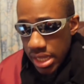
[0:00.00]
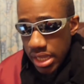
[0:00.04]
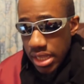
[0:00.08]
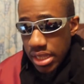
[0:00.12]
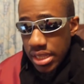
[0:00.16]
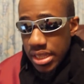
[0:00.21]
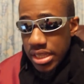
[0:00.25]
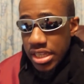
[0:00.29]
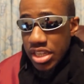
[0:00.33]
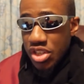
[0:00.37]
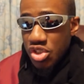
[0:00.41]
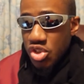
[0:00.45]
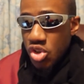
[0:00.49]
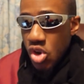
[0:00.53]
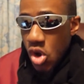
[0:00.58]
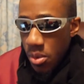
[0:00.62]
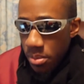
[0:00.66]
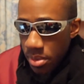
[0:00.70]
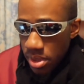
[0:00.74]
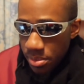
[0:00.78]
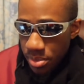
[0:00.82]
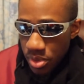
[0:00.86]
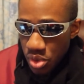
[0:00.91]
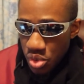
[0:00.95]
The
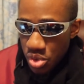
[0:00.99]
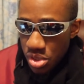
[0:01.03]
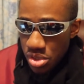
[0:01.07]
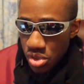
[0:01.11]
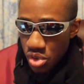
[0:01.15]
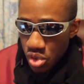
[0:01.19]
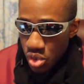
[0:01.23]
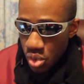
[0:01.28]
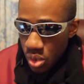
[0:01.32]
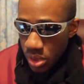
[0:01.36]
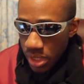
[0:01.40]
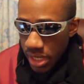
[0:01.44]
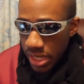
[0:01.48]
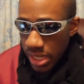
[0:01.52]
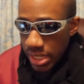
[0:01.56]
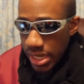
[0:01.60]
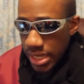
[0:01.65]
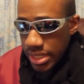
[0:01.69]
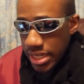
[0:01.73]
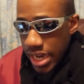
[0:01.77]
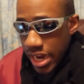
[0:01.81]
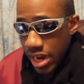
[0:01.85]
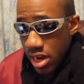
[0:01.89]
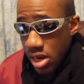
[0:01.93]
turmoil between Tuchel
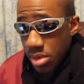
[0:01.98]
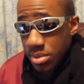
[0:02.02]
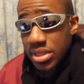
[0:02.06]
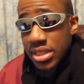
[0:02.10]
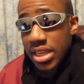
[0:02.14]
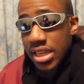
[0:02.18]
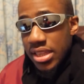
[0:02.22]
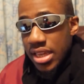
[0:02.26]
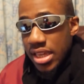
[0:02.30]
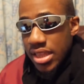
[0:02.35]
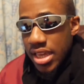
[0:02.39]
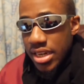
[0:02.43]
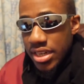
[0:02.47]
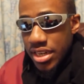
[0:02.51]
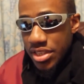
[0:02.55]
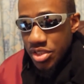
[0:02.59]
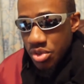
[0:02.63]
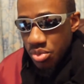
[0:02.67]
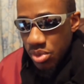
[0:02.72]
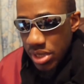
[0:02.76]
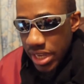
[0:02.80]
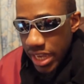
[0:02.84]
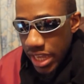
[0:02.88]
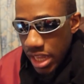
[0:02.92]
and the Harrops, that
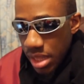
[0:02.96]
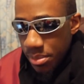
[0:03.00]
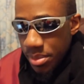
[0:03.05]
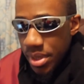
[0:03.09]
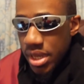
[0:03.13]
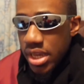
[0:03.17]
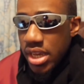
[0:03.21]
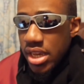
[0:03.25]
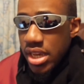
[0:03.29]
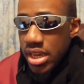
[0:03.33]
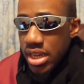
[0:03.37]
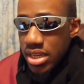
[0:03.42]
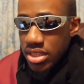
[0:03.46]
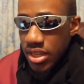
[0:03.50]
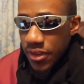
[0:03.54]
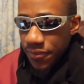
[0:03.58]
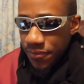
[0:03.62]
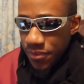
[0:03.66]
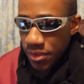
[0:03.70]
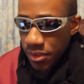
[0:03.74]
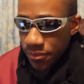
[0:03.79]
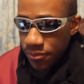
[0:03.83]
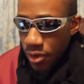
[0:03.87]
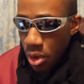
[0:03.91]
didn't really help. So I
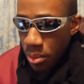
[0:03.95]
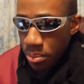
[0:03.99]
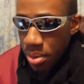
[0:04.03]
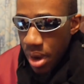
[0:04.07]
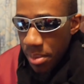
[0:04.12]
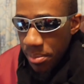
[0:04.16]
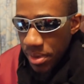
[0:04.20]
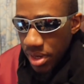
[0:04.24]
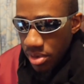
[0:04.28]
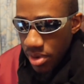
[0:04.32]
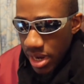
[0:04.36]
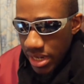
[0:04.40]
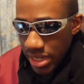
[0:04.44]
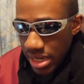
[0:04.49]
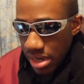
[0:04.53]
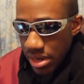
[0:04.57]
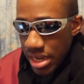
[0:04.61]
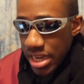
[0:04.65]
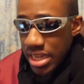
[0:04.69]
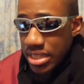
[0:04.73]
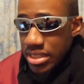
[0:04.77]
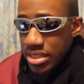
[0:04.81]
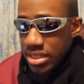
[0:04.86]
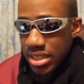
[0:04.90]
feel for Aubameyang right
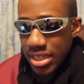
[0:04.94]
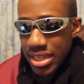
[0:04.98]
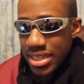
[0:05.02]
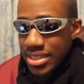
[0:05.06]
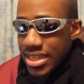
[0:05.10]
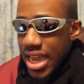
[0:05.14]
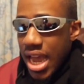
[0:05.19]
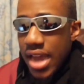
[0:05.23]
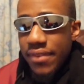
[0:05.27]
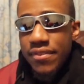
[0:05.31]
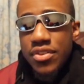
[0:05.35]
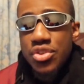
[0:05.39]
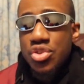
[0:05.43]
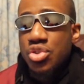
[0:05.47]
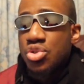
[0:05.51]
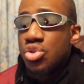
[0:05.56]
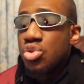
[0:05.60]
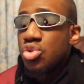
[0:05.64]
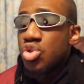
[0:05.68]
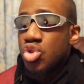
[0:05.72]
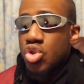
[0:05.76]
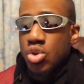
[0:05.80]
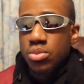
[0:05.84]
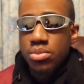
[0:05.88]
now, he's having to
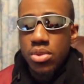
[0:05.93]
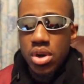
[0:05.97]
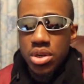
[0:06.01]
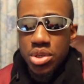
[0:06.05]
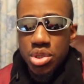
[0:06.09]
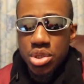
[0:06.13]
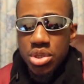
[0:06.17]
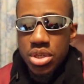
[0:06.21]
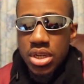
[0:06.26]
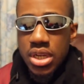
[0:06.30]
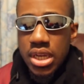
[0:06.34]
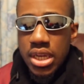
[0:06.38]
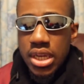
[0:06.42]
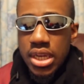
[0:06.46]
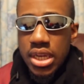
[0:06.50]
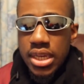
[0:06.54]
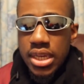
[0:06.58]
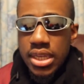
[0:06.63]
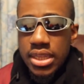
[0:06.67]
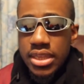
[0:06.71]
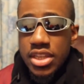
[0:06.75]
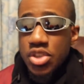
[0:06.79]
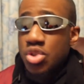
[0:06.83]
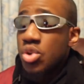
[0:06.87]
do too much.
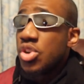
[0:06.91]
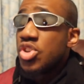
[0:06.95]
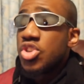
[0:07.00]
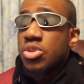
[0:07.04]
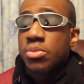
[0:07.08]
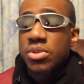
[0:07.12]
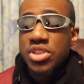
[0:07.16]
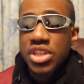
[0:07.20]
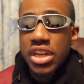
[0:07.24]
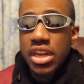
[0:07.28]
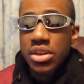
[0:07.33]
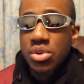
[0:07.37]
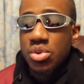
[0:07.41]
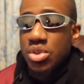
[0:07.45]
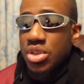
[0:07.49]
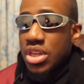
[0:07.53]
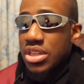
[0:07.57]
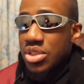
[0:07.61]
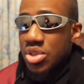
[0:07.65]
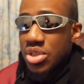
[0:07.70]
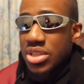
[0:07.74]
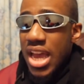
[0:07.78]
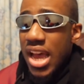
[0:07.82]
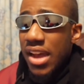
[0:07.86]
There's only so much he can do. So
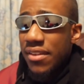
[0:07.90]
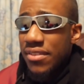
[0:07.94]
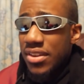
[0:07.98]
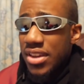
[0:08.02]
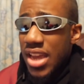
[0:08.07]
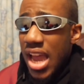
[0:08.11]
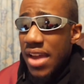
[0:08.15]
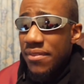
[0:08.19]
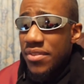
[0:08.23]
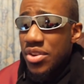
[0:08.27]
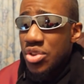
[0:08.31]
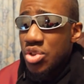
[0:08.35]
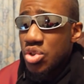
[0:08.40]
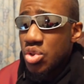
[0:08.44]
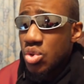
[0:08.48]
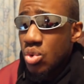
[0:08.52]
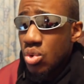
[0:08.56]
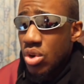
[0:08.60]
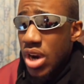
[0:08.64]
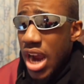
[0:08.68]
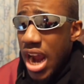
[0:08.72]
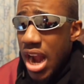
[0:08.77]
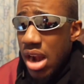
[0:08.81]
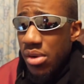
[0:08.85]
he's having to
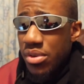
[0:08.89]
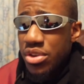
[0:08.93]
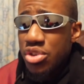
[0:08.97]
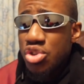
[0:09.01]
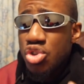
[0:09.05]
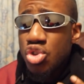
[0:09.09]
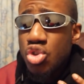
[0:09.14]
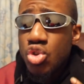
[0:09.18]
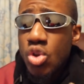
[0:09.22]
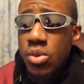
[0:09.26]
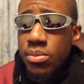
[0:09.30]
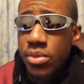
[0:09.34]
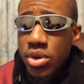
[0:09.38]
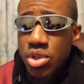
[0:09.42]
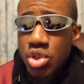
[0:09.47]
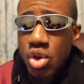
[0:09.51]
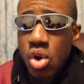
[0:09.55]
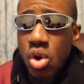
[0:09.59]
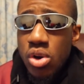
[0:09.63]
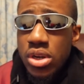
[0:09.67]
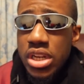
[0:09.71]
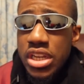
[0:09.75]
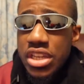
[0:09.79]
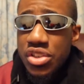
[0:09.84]
carry so much
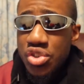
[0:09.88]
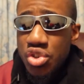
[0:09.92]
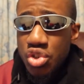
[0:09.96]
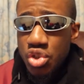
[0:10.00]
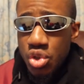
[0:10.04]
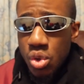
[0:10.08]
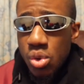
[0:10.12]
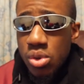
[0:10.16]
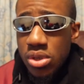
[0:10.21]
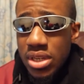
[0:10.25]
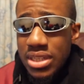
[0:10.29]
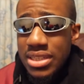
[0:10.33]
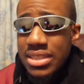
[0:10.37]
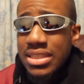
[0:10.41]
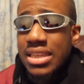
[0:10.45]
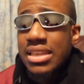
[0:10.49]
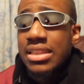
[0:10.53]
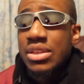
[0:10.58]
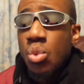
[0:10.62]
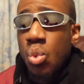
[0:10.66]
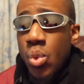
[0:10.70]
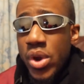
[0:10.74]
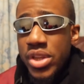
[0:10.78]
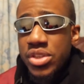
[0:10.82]
on his shoulders.
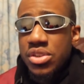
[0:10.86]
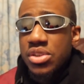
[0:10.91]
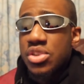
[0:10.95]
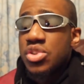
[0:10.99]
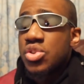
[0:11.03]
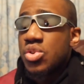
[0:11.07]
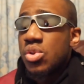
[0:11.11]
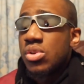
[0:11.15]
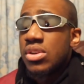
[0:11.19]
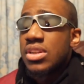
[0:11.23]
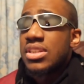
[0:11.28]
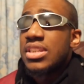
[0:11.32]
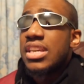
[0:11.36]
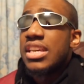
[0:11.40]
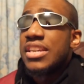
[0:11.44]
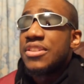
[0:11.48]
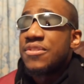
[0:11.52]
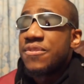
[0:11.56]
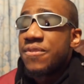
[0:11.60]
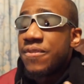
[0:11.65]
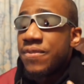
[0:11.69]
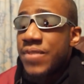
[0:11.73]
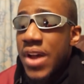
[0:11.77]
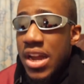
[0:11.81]
The weight on his shoulders
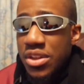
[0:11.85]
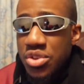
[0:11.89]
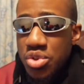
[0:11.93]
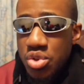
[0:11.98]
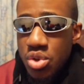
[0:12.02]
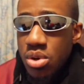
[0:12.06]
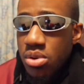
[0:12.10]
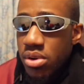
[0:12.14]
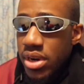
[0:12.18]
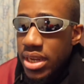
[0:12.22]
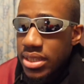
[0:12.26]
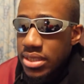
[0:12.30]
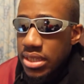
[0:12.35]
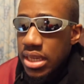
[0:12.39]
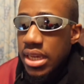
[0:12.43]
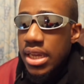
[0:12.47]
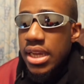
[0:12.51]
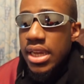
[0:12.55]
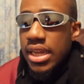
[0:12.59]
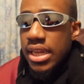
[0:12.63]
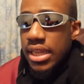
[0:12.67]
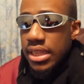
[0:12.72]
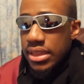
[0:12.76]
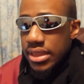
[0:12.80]
is far too great.
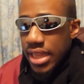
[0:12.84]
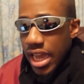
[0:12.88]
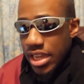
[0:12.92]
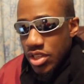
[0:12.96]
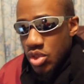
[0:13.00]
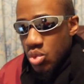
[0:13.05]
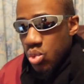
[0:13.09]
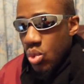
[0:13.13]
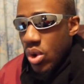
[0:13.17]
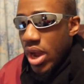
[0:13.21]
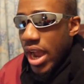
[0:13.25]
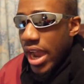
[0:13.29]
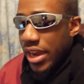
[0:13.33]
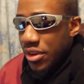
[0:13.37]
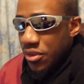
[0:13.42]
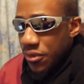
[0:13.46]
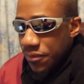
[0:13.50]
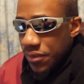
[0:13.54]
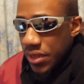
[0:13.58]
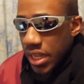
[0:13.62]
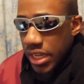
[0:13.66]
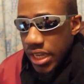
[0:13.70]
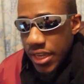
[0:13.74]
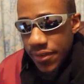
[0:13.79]
That's why I do
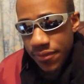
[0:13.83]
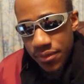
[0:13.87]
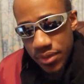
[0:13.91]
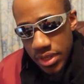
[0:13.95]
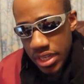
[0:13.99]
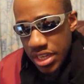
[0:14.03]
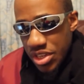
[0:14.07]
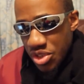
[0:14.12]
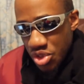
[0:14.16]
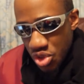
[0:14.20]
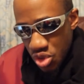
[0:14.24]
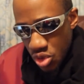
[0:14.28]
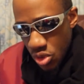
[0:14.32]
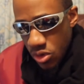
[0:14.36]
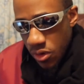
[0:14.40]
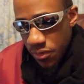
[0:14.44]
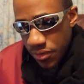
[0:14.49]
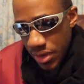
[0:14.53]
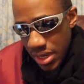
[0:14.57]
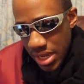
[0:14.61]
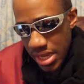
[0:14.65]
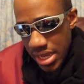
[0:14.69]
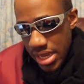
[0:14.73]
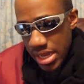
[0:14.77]
feel like if he's sort
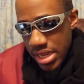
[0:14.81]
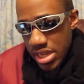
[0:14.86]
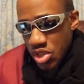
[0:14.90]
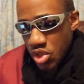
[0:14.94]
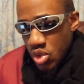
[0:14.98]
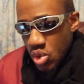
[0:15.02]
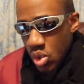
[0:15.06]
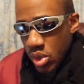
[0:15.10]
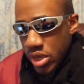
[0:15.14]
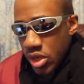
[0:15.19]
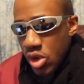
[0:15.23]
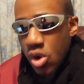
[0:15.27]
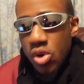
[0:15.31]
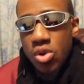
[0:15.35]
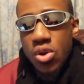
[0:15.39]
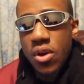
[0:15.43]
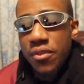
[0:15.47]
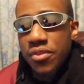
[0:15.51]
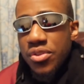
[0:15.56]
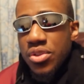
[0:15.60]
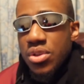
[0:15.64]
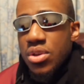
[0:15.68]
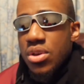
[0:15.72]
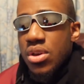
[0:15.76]
of slowly gone
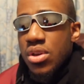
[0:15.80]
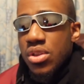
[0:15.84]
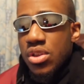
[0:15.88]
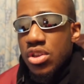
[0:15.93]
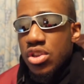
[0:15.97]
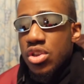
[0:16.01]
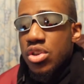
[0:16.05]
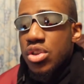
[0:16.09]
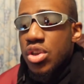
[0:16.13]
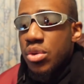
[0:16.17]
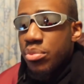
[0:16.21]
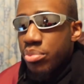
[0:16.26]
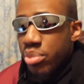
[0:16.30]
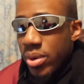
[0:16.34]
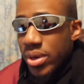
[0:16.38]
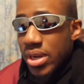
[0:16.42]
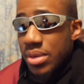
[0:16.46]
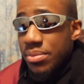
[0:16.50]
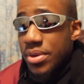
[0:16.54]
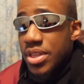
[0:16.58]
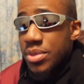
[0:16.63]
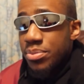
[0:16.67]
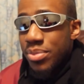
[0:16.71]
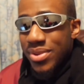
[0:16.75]
off the
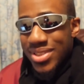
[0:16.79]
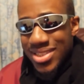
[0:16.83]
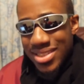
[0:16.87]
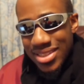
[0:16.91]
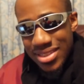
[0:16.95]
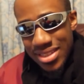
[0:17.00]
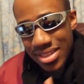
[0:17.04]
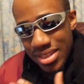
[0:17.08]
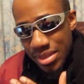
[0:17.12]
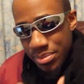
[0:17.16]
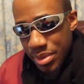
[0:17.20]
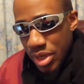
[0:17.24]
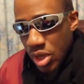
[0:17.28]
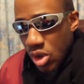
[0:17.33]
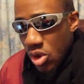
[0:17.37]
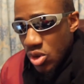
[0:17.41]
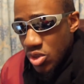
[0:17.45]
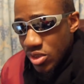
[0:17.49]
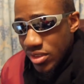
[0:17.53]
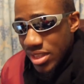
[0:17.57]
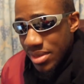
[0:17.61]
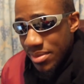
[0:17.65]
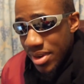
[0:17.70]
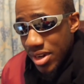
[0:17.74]
ball a bit. But still,
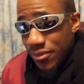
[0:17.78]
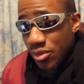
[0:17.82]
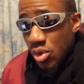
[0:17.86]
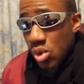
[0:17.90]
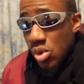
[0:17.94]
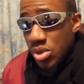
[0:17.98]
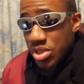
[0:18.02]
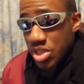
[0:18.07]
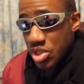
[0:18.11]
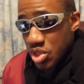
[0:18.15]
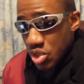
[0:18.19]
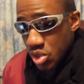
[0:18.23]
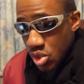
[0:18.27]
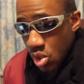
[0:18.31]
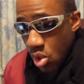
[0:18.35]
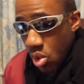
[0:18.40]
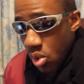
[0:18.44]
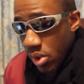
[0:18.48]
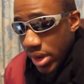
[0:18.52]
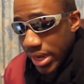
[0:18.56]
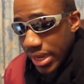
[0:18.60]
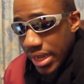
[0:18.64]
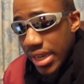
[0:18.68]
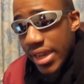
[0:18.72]
because of the amount of goals he's
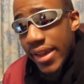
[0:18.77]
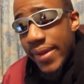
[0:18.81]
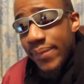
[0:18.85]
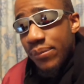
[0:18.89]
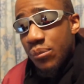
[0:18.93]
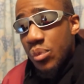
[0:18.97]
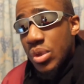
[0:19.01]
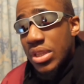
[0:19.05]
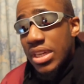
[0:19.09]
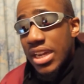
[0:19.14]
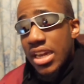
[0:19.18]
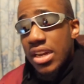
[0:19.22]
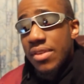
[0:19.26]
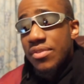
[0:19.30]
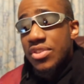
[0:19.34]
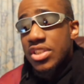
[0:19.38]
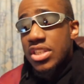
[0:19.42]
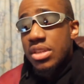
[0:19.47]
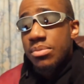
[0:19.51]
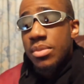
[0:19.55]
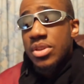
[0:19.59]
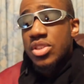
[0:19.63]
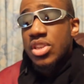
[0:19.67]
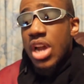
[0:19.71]
scoring with the kind of
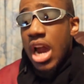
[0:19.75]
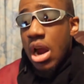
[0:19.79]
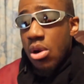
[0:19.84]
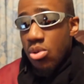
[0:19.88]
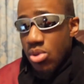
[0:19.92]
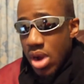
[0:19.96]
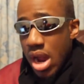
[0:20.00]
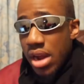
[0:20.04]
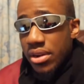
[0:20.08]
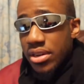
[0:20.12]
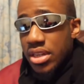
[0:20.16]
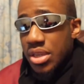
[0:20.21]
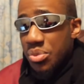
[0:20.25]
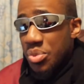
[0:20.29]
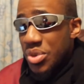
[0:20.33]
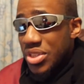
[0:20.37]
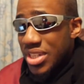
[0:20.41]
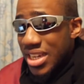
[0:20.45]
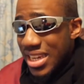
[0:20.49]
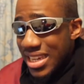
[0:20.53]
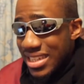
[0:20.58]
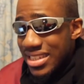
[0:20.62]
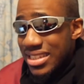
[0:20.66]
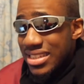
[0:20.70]
teammates around him,
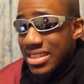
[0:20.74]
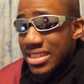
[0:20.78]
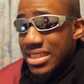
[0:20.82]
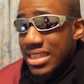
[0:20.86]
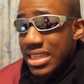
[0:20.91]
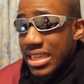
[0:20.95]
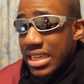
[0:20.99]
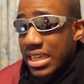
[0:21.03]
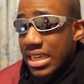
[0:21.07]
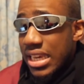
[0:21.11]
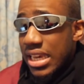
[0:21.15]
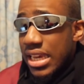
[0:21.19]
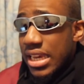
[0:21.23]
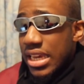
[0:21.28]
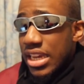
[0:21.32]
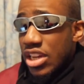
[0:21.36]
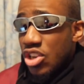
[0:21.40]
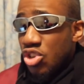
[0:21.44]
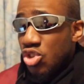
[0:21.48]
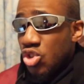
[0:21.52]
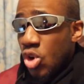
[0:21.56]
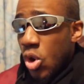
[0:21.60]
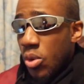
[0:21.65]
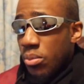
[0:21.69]
which isn't the
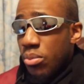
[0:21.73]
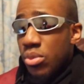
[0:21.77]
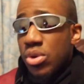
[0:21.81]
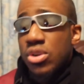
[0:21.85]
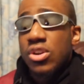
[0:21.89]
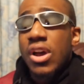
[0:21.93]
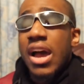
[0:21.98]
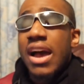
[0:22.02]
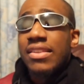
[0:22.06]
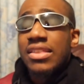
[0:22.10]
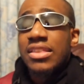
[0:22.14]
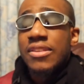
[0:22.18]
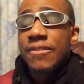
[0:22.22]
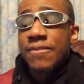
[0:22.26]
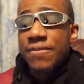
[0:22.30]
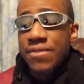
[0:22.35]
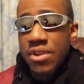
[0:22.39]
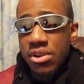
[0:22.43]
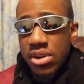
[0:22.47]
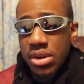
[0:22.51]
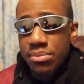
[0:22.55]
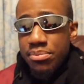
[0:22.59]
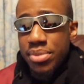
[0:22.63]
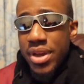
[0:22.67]
Dortmund at the
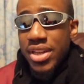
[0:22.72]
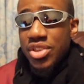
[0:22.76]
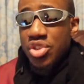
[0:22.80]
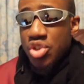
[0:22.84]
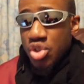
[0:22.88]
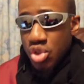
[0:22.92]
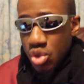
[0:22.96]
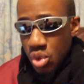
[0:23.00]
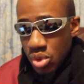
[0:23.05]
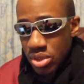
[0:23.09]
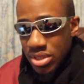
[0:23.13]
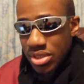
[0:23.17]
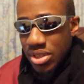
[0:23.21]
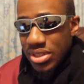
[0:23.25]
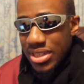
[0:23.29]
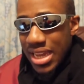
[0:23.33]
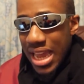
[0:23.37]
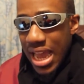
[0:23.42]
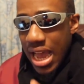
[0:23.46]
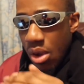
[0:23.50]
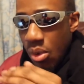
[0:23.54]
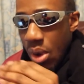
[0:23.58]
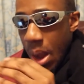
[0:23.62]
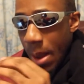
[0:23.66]
very best, shows just
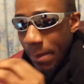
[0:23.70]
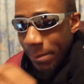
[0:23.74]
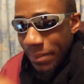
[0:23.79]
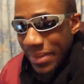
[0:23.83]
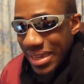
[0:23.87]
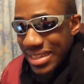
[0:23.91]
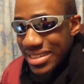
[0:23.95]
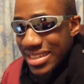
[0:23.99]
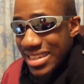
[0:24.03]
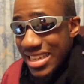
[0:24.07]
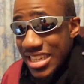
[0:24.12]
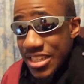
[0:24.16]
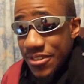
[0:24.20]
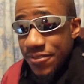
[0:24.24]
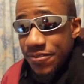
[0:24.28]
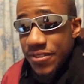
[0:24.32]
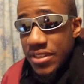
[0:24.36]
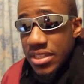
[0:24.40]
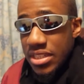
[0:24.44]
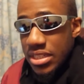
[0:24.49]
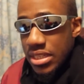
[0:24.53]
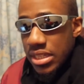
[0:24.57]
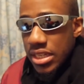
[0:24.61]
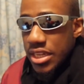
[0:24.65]
how amazing his
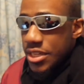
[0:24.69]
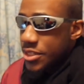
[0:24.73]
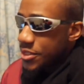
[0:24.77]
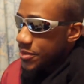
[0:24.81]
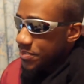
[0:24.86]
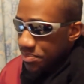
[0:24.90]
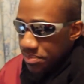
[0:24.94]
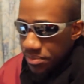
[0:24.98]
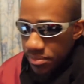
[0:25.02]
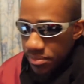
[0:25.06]
feet still is.